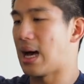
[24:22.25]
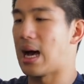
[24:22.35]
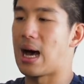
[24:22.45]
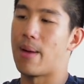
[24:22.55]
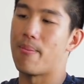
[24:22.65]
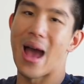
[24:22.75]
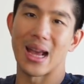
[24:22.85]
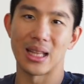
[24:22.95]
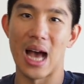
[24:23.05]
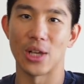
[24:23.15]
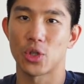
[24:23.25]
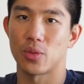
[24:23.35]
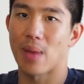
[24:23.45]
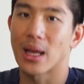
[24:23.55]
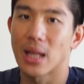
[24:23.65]
mag latch.
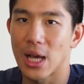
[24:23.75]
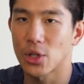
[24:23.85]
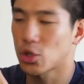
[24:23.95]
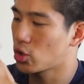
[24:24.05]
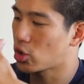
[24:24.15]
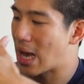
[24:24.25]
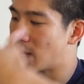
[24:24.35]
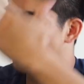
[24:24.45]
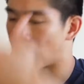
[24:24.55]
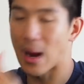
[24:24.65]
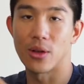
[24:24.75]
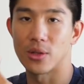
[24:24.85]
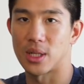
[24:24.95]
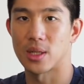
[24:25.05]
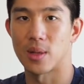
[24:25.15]
Mag latch has been around
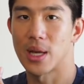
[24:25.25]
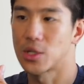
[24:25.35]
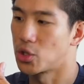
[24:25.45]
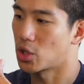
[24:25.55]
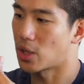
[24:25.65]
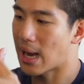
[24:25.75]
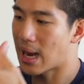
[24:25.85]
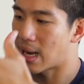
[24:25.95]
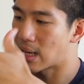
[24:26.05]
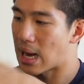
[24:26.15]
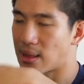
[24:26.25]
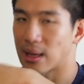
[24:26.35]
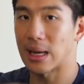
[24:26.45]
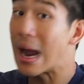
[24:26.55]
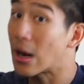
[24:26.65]
since the Messenger, and I
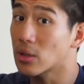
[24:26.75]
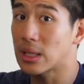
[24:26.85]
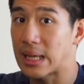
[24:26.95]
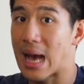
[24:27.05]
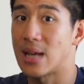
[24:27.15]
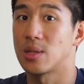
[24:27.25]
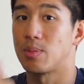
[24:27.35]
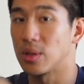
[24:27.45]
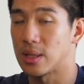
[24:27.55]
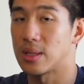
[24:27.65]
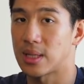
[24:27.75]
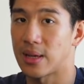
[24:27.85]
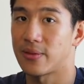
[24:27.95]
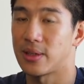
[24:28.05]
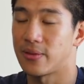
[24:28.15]
think inherently has built-in
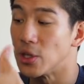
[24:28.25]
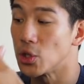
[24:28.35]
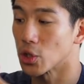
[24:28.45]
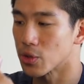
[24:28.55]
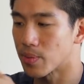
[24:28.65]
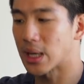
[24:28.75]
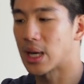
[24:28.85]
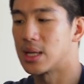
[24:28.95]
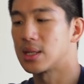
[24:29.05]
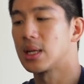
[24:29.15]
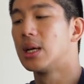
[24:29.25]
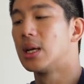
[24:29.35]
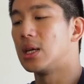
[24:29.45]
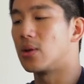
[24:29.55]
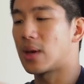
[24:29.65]
safety features because
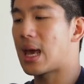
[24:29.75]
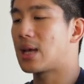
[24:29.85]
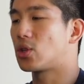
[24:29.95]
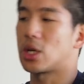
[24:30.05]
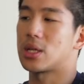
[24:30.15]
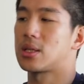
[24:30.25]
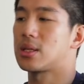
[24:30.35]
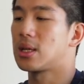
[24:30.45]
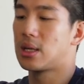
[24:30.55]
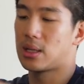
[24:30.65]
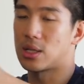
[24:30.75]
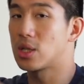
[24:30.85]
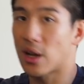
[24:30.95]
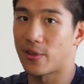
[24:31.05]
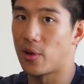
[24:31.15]
you can't just, this is
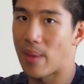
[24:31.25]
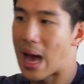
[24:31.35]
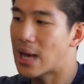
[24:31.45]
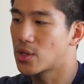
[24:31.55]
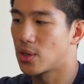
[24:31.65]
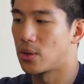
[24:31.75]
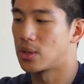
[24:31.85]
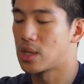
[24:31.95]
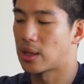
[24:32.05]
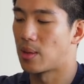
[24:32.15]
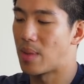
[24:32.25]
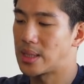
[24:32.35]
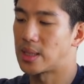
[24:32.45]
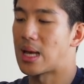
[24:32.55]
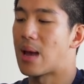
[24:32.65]
not a full bag, so it's not the
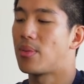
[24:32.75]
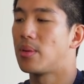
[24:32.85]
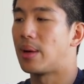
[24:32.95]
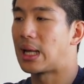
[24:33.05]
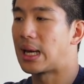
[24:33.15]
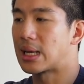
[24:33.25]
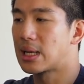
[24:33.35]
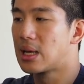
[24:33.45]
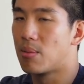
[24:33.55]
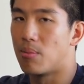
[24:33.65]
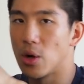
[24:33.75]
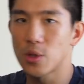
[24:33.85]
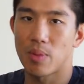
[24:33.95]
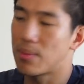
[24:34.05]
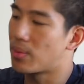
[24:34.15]
best example, but like
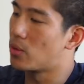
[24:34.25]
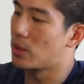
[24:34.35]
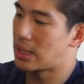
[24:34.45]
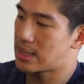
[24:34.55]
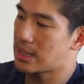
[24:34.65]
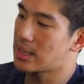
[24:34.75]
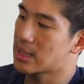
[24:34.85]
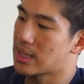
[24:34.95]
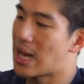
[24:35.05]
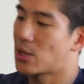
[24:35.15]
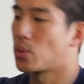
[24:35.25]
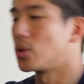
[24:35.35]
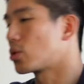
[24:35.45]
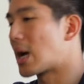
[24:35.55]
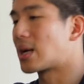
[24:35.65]
most people, when they see this latch, will
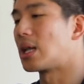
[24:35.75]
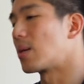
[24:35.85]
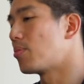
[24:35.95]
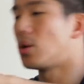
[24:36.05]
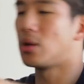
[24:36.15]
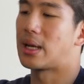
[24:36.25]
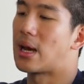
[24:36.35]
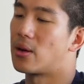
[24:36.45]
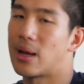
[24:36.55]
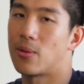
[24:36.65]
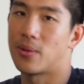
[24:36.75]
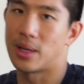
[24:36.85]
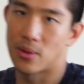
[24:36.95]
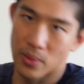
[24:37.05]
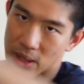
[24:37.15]
try to like pull it out.
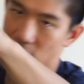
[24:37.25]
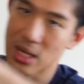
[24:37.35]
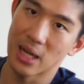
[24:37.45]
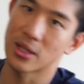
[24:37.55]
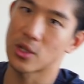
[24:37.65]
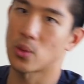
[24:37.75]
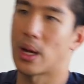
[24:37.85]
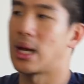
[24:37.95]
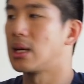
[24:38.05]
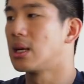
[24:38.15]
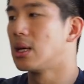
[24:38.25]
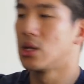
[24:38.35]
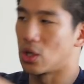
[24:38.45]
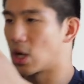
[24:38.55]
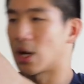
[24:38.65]
And when you tug this way,
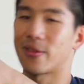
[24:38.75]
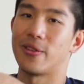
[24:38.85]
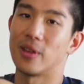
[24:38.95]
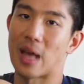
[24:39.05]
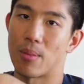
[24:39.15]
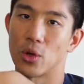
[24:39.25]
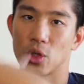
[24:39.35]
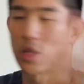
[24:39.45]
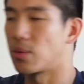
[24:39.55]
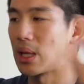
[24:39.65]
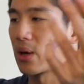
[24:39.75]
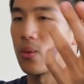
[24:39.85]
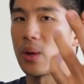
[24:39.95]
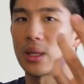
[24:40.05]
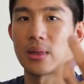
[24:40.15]
you're gonna feel that motion. You'll be like,
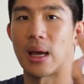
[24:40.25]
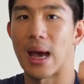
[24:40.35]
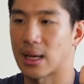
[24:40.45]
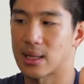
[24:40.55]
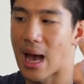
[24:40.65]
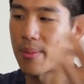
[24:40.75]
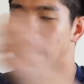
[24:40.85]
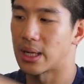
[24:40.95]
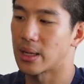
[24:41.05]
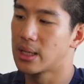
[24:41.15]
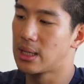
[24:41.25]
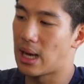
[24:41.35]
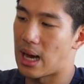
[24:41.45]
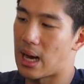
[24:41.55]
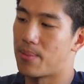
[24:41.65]
what the heck is happening?
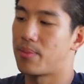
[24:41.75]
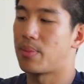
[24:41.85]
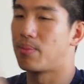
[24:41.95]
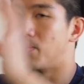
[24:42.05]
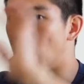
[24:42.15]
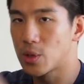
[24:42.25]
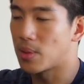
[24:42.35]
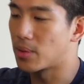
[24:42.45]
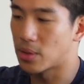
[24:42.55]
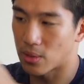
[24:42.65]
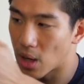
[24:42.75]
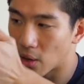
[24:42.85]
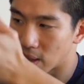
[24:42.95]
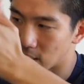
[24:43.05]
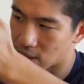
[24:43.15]
Most people don't know
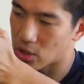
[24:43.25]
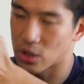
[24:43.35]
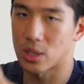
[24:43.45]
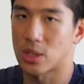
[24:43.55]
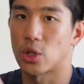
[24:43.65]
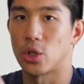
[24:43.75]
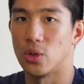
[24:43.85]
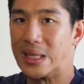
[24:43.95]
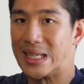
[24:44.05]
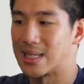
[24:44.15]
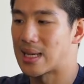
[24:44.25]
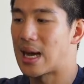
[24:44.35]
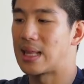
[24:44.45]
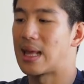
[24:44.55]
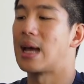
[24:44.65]
this is just such a unique
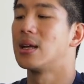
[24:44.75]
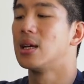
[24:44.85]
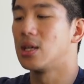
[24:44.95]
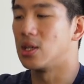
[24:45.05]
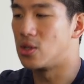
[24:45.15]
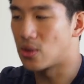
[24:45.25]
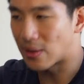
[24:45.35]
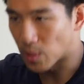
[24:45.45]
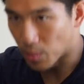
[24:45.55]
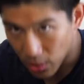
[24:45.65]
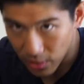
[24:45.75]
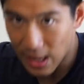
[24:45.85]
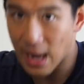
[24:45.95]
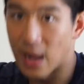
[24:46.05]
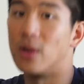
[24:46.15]
design that you do have to pull
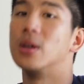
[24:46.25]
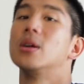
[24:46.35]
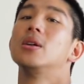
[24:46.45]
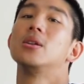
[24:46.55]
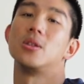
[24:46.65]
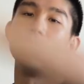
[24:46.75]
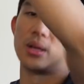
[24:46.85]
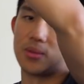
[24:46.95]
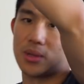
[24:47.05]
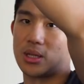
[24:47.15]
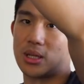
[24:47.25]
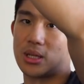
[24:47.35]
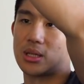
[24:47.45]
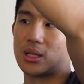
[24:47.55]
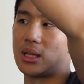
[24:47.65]
down to be able to
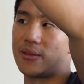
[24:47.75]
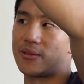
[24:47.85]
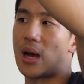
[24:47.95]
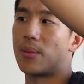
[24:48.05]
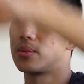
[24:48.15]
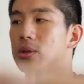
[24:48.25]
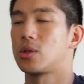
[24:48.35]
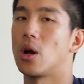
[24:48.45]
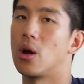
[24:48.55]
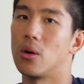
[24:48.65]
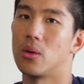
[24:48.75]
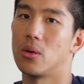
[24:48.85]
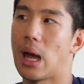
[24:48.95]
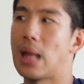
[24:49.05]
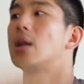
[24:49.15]
lift up. So, and